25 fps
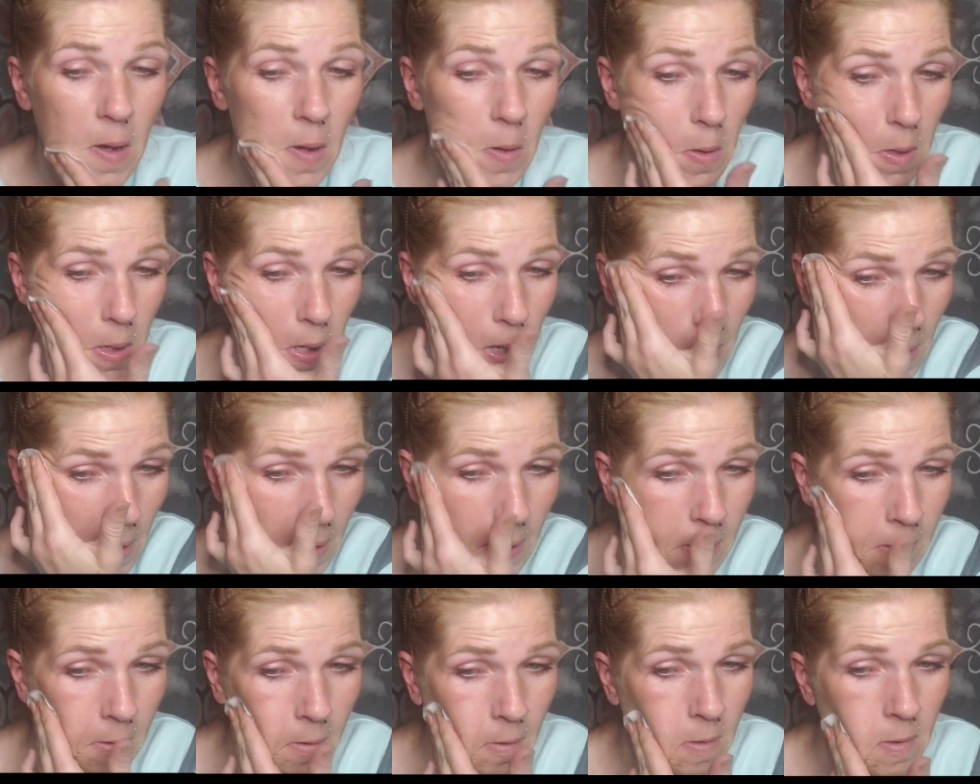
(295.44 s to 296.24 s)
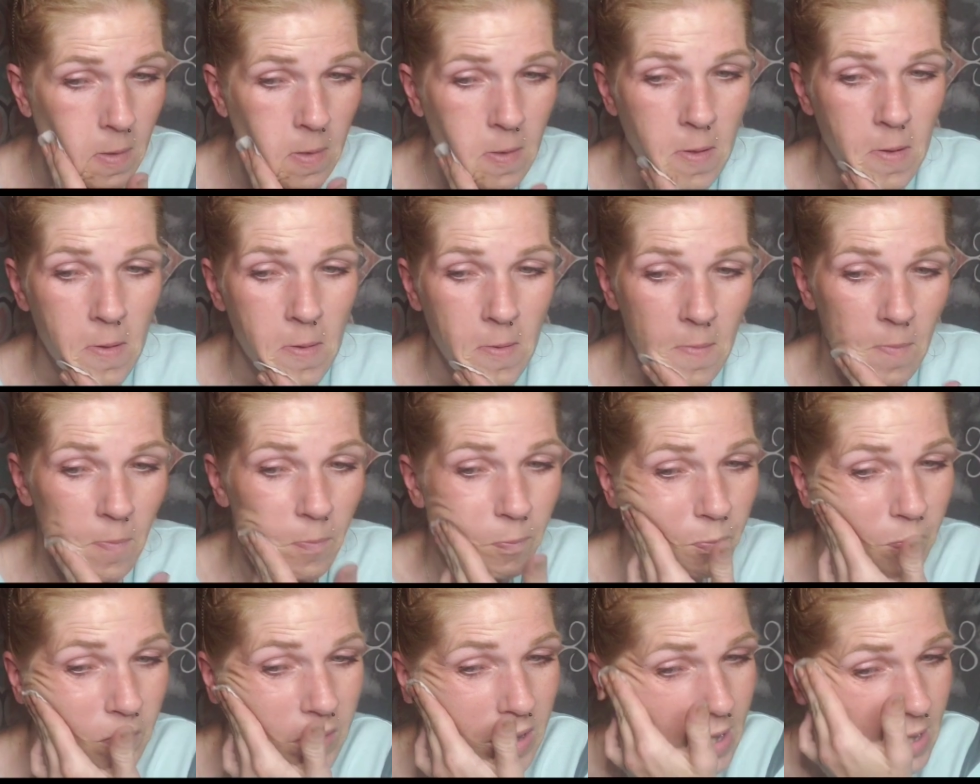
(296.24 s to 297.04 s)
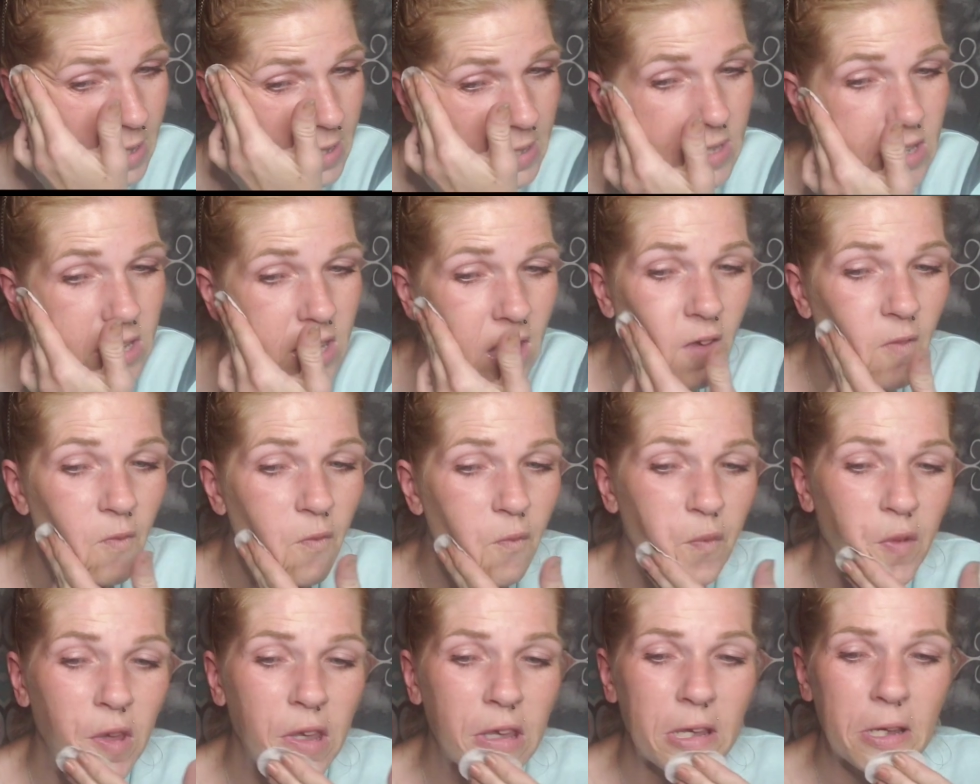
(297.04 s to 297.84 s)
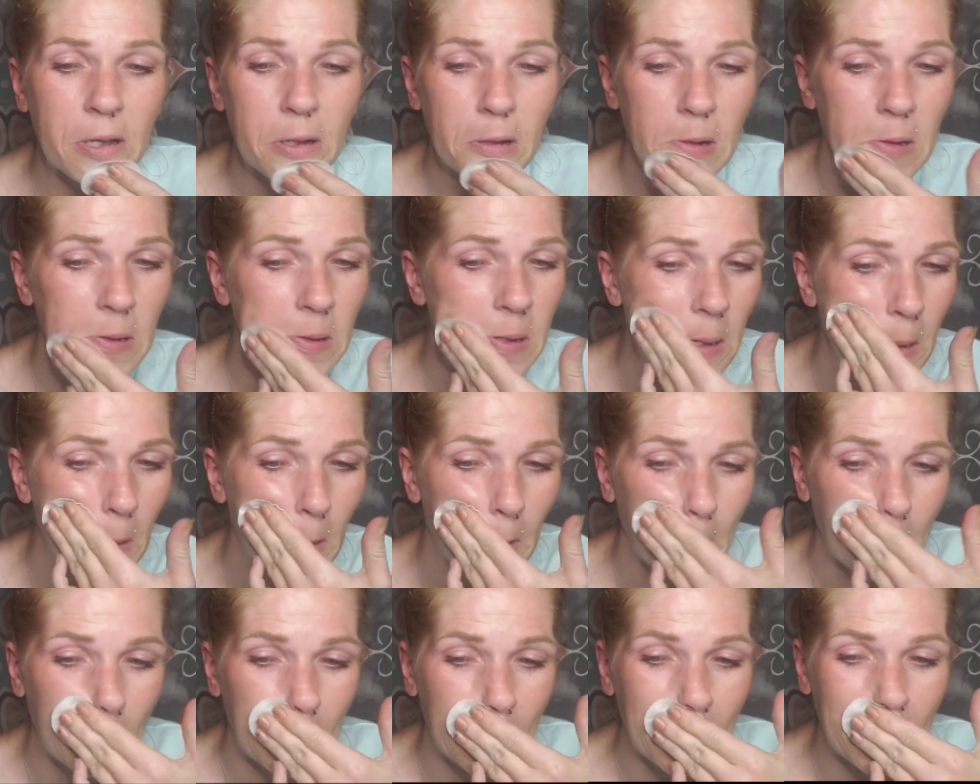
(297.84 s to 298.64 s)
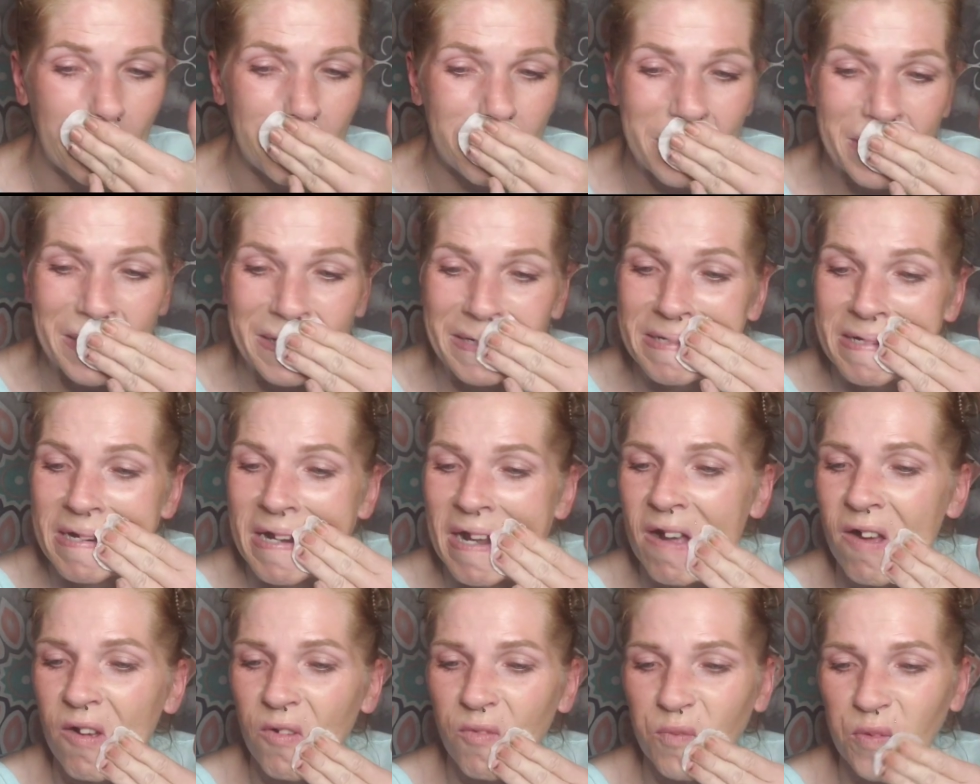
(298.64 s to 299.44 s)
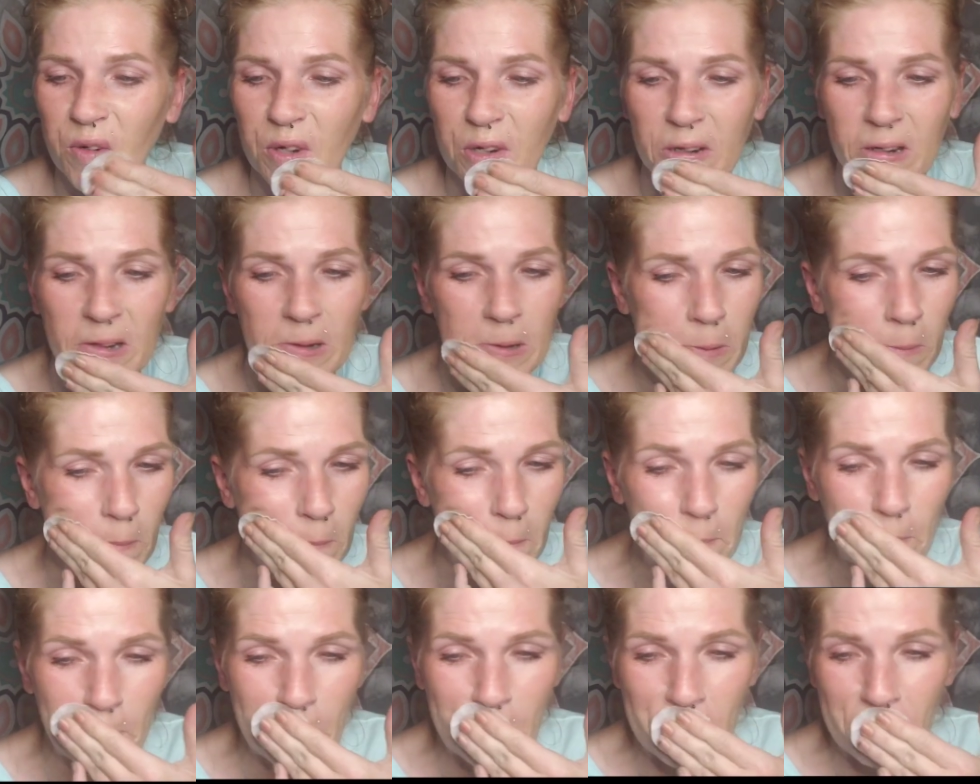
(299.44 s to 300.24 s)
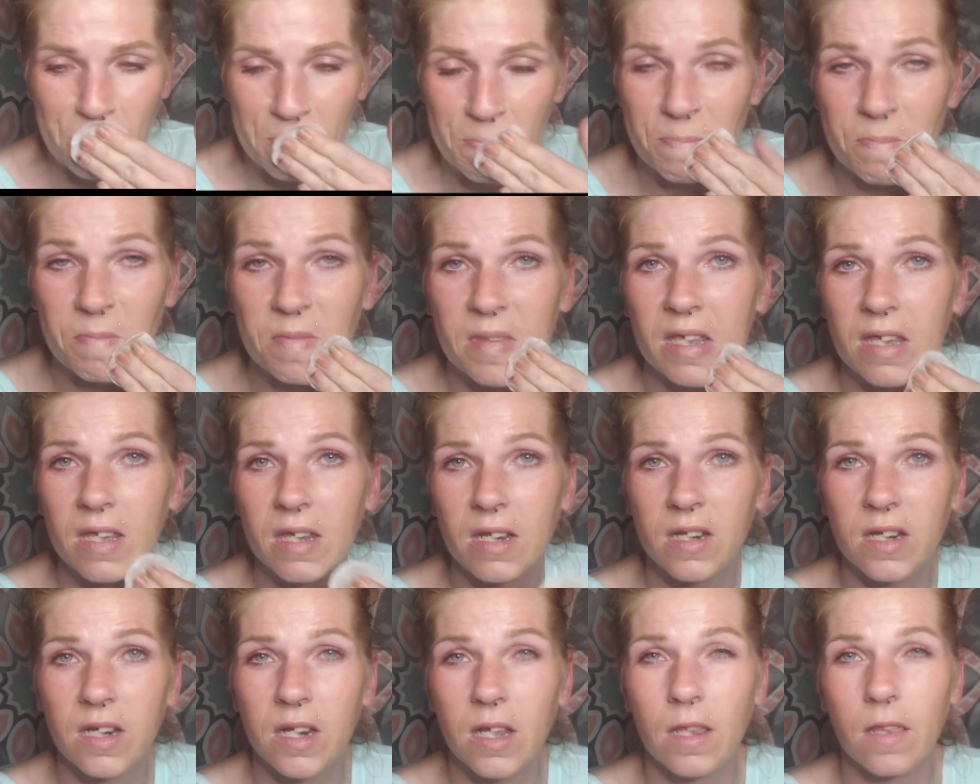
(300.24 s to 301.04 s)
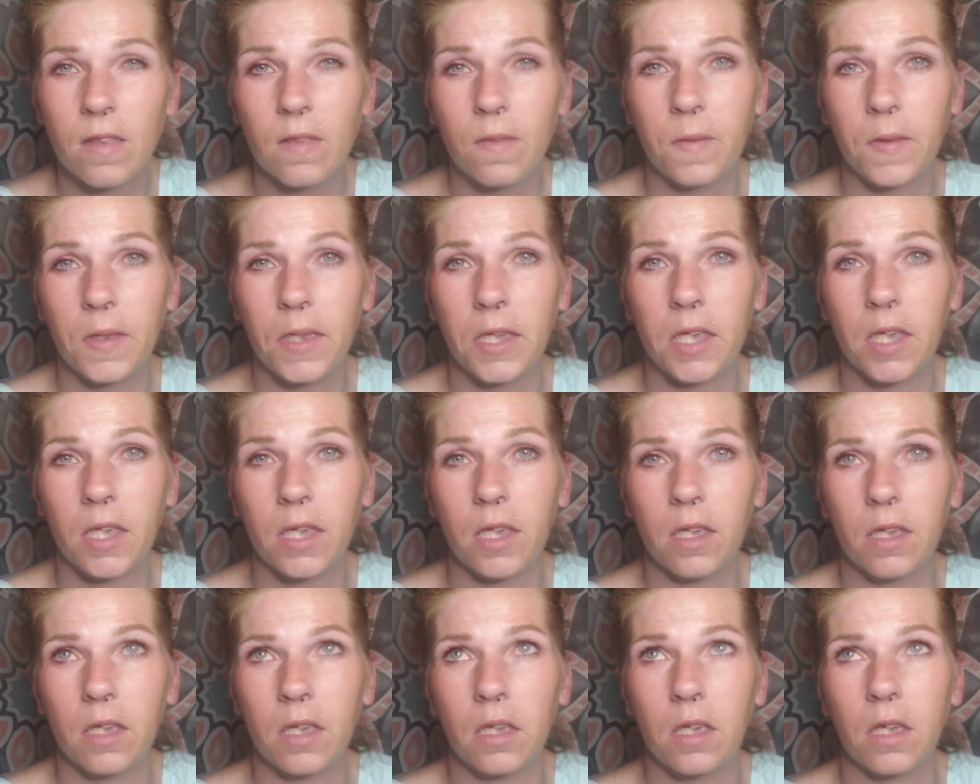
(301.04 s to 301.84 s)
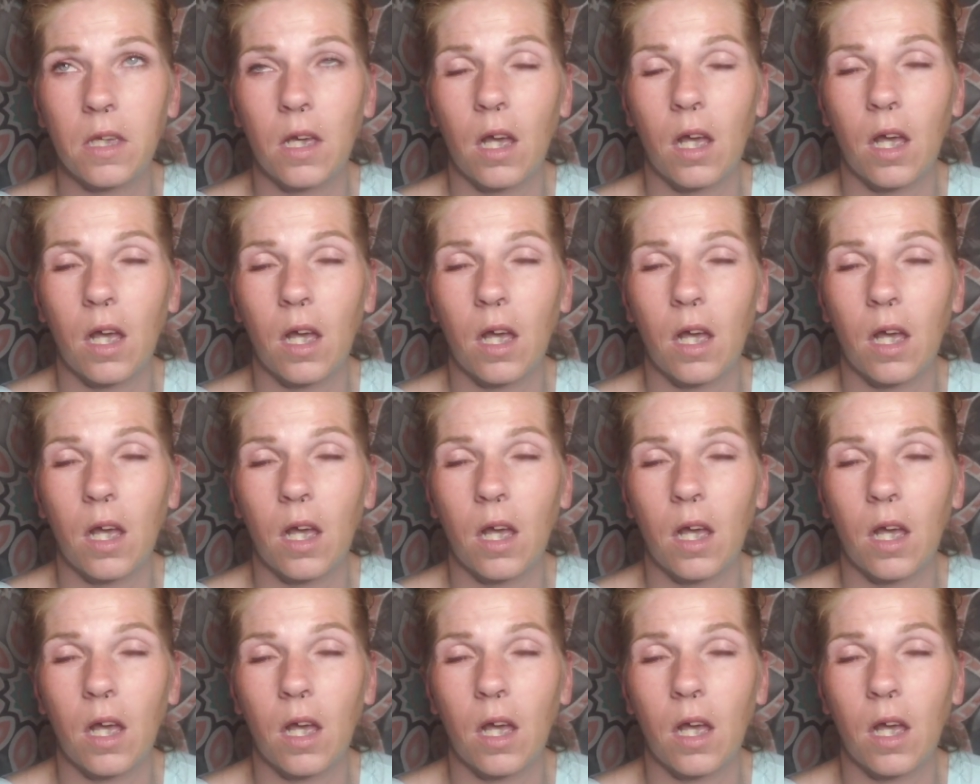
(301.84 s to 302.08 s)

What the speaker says: Okay. These feel a little bit tougher than the